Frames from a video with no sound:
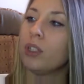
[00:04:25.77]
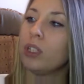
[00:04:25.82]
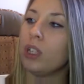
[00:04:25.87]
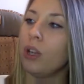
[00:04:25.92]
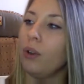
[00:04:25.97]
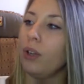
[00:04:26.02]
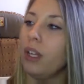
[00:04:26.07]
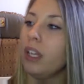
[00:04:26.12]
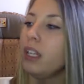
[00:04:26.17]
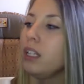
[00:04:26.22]

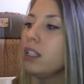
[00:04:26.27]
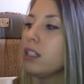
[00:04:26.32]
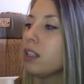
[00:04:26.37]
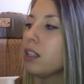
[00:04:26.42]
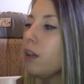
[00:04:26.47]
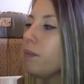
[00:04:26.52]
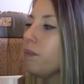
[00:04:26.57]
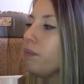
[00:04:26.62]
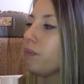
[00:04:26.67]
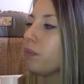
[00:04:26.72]
So he's
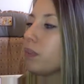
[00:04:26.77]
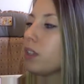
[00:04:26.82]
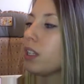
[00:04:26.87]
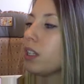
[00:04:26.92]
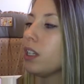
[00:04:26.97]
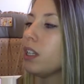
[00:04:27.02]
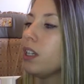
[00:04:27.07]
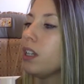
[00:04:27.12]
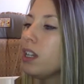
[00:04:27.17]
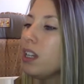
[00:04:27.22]

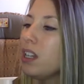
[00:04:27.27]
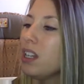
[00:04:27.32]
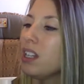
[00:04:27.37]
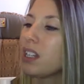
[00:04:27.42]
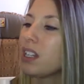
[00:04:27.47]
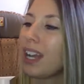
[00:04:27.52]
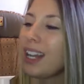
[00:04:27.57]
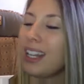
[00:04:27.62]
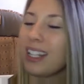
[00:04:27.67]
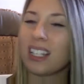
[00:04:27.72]

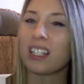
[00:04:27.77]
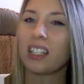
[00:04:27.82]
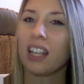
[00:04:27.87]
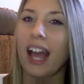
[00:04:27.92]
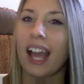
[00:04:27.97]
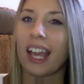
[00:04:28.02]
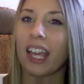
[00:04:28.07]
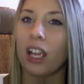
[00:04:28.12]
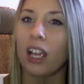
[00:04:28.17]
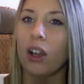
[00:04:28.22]
kind of
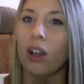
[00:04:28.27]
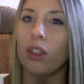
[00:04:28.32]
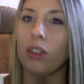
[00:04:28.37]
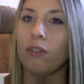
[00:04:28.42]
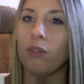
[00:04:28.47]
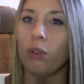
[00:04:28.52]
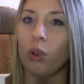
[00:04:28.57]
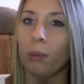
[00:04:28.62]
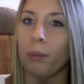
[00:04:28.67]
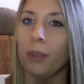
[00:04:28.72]
slacking on the
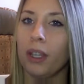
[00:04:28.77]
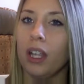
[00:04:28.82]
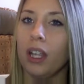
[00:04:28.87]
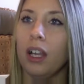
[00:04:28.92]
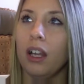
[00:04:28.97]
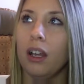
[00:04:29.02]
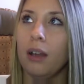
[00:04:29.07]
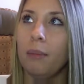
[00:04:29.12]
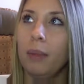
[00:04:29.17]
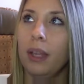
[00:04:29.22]

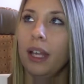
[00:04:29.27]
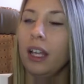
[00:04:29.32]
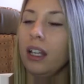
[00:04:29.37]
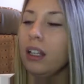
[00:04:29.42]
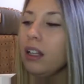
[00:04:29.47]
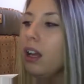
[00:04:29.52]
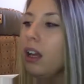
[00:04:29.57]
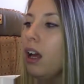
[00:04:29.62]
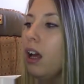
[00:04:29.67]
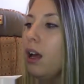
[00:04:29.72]
formula a bit,